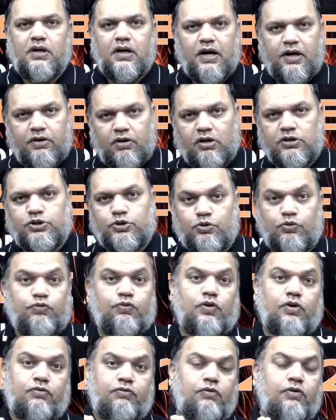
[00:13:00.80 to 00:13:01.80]
and also
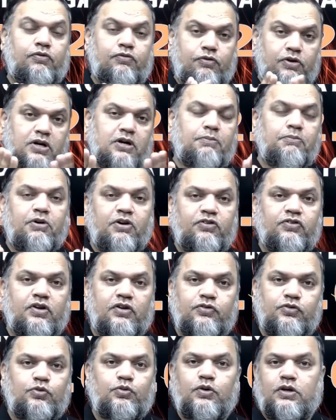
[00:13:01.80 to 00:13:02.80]
for computer
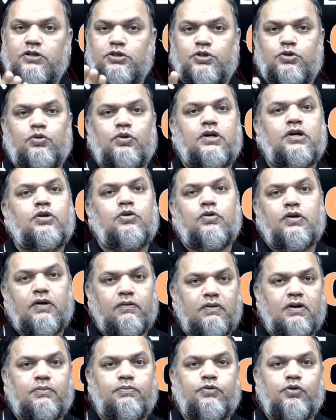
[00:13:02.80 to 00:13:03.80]
science students, you need to
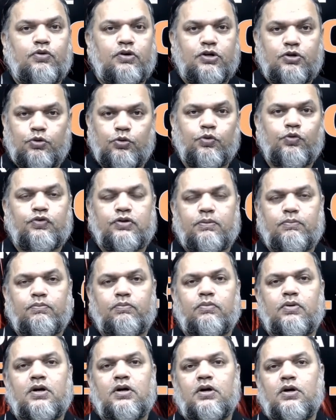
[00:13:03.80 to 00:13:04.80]
develop, you need to do
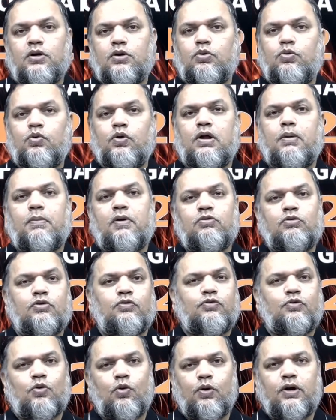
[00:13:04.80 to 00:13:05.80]
some good amount
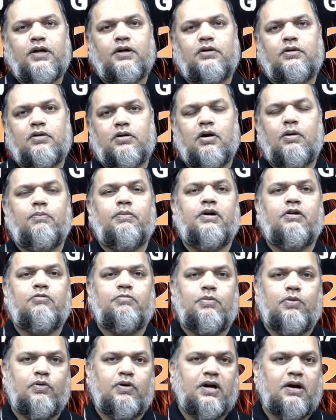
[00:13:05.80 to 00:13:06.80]
of coding,
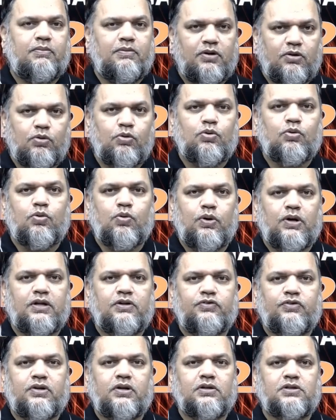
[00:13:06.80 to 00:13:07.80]
competitive programming, good coding
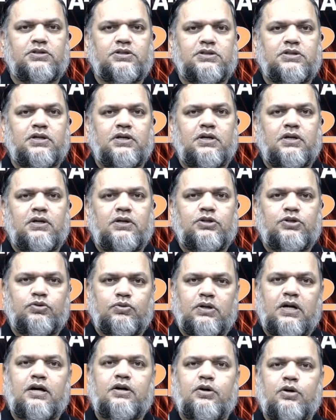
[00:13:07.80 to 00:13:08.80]
skills,
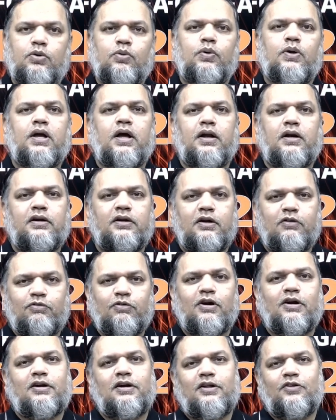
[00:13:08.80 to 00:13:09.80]
so that you can
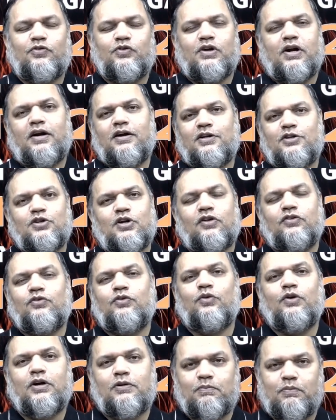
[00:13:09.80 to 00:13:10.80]
definitely stand a chance
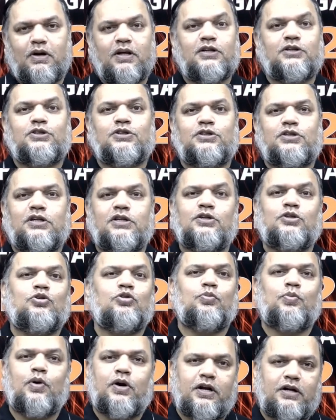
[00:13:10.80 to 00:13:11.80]
to get placed
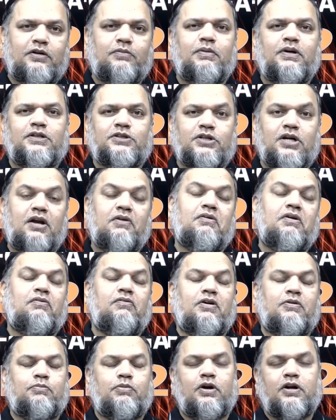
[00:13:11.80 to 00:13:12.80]
into product based, level
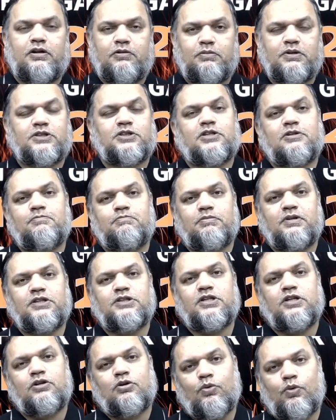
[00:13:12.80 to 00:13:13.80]
one product based
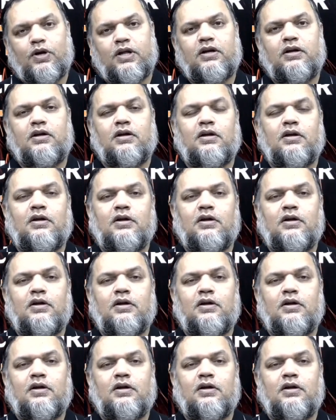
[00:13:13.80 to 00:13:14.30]
companies, including